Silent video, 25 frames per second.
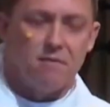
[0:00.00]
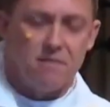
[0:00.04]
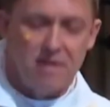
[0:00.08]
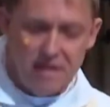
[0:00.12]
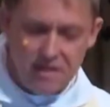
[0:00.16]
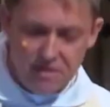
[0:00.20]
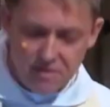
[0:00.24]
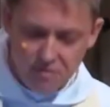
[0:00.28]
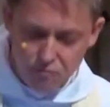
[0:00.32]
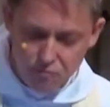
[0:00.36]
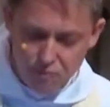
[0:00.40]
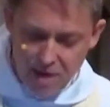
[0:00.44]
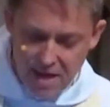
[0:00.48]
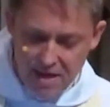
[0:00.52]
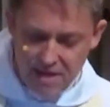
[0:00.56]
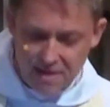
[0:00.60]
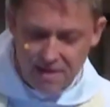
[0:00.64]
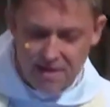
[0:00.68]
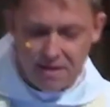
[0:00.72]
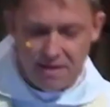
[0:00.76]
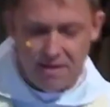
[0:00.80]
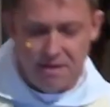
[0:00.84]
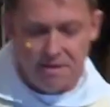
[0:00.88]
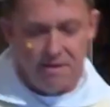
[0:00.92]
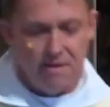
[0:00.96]
and our need to
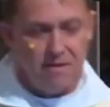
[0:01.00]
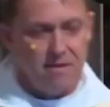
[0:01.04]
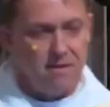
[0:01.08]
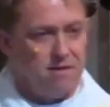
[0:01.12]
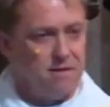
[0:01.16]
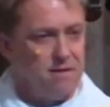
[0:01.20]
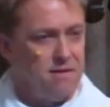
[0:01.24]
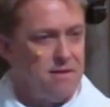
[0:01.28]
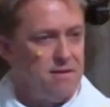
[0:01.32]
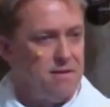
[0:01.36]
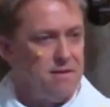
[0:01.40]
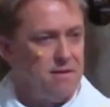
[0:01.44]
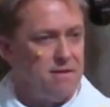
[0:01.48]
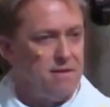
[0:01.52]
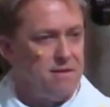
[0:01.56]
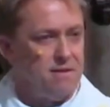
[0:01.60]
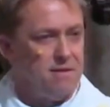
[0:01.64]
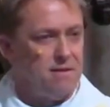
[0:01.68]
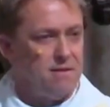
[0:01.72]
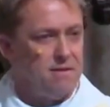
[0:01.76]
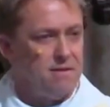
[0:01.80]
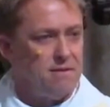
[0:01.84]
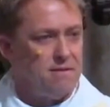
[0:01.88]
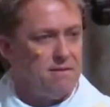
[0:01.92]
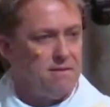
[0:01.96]
win,
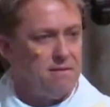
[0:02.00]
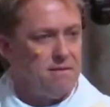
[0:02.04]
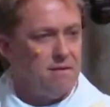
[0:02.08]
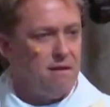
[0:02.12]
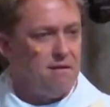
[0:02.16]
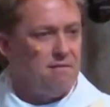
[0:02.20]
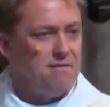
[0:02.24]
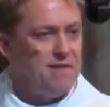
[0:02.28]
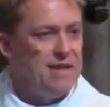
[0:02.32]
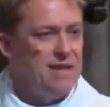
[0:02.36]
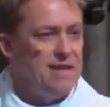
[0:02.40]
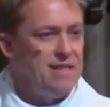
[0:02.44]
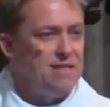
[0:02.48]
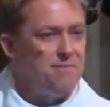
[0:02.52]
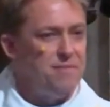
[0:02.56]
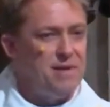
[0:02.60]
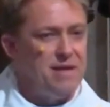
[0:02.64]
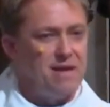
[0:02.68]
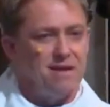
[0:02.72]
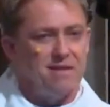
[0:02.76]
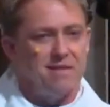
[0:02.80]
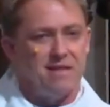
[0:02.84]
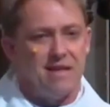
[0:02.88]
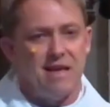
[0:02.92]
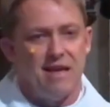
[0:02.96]
our need
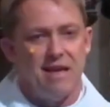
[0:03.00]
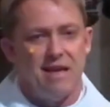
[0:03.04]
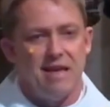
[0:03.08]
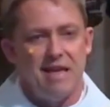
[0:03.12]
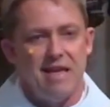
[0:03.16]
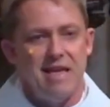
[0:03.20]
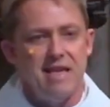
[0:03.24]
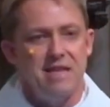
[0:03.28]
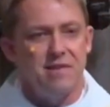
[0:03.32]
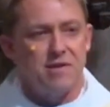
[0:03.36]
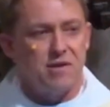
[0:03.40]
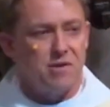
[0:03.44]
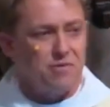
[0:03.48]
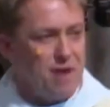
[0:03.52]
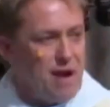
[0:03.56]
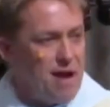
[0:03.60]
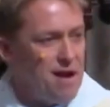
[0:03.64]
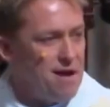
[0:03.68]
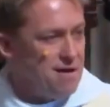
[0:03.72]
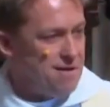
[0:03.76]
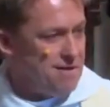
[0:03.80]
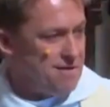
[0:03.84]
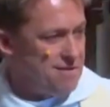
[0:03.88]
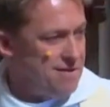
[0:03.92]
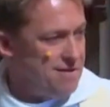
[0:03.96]
to be on the in
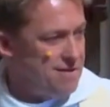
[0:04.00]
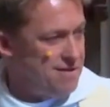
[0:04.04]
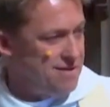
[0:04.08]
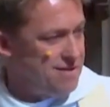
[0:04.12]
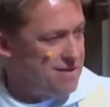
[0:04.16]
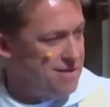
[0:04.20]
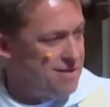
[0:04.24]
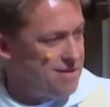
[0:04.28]
crowd,